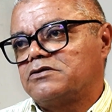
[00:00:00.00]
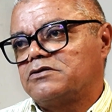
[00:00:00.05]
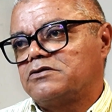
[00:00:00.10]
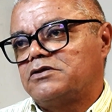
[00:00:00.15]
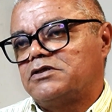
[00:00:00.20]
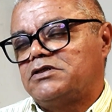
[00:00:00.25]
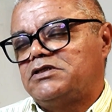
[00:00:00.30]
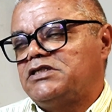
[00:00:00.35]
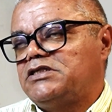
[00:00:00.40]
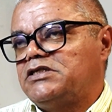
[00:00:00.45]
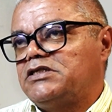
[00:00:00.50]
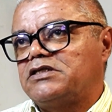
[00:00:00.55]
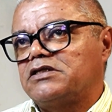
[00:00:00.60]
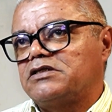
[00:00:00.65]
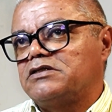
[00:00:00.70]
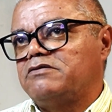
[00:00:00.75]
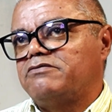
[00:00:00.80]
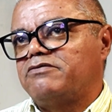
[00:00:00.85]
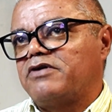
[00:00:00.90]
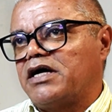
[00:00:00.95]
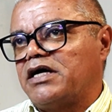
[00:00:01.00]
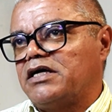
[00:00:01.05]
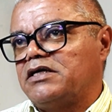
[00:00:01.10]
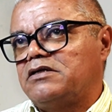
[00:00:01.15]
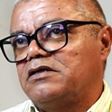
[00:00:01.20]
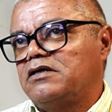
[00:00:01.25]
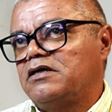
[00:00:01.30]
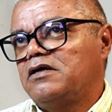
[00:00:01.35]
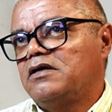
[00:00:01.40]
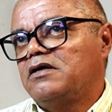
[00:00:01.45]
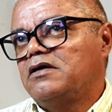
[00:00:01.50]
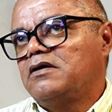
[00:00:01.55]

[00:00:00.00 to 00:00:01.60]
So the digital divide